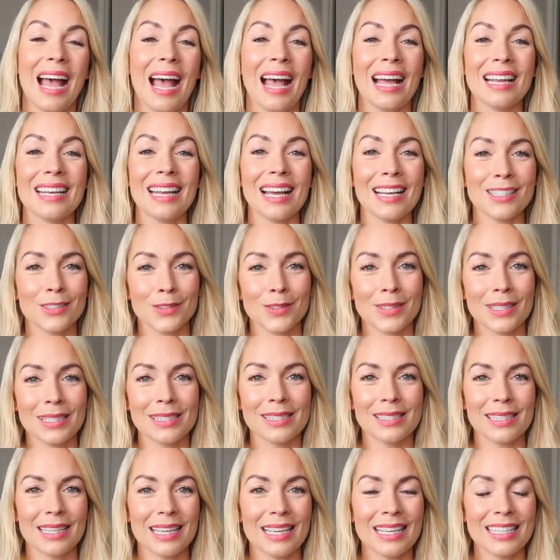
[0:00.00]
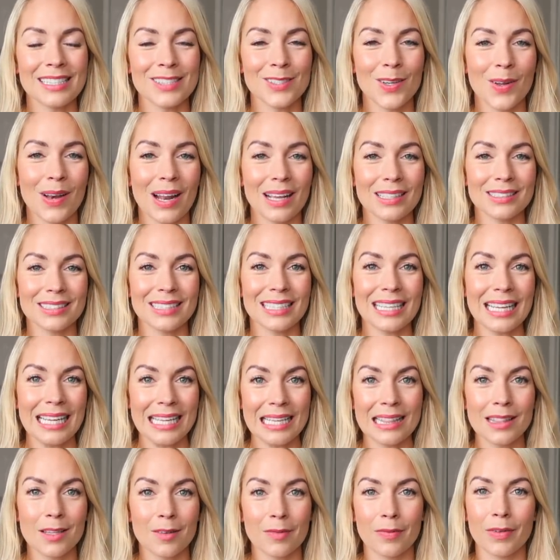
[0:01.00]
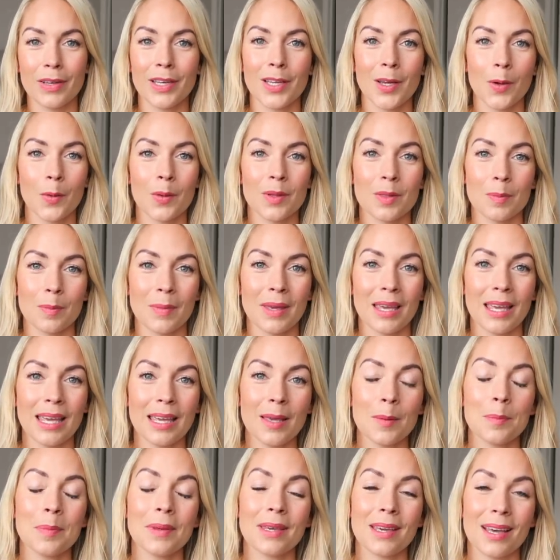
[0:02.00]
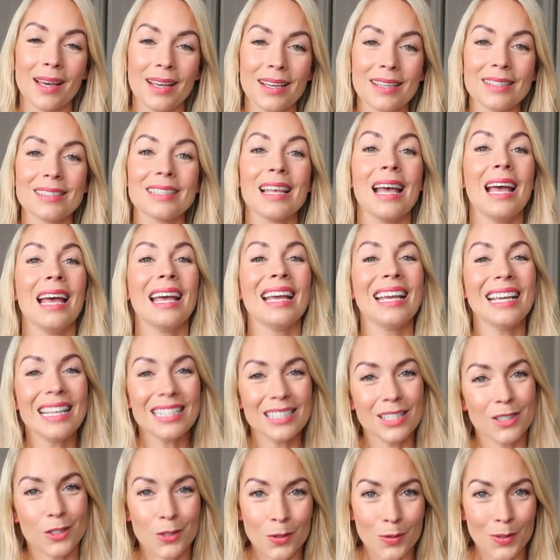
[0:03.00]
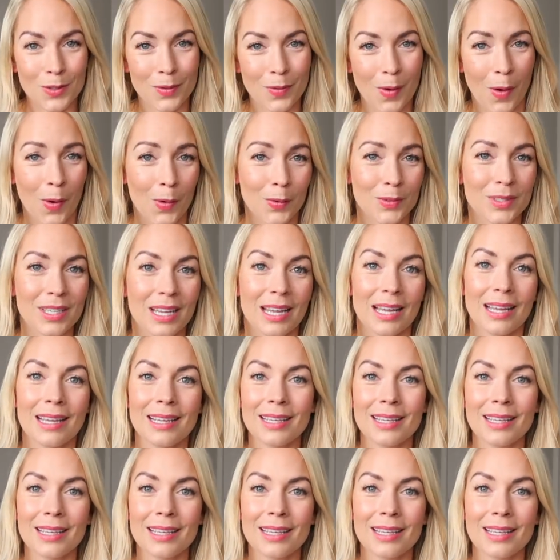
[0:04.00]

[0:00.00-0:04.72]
And as you can see, he's not actually in the video with me because he's a two-year-old.